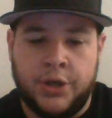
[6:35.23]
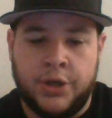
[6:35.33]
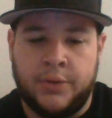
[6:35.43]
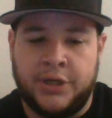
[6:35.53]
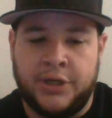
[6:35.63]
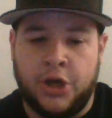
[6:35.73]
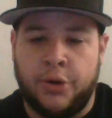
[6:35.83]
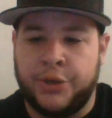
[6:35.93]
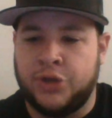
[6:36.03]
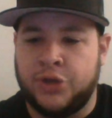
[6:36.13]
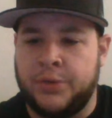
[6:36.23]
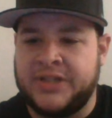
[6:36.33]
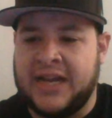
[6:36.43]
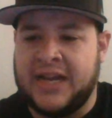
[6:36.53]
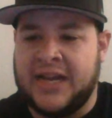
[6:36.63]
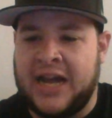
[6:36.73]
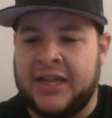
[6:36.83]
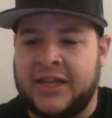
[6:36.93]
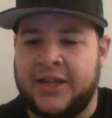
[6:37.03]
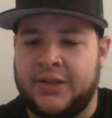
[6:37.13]
know, and he was always that guy
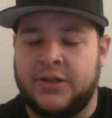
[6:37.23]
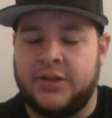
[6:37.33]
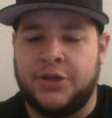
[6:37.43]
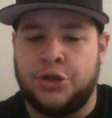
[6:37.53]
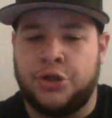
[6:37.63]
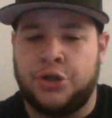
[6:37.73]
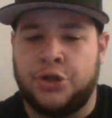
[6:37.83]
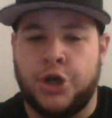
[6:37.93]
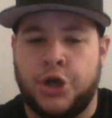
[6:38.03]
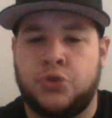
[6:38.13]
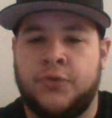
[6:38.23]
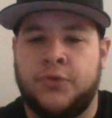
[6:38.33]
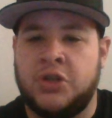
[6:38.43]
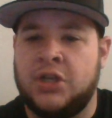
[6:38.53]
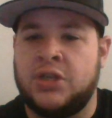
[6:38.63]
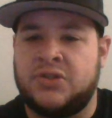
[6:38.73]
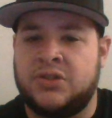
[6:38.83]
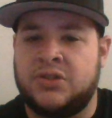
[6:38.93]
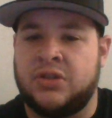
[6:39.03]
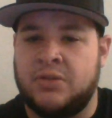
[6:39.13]
that you could go to if you needed
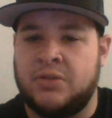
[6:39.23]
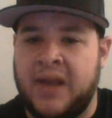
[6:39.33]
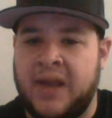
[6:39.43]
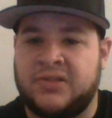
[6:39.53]
to make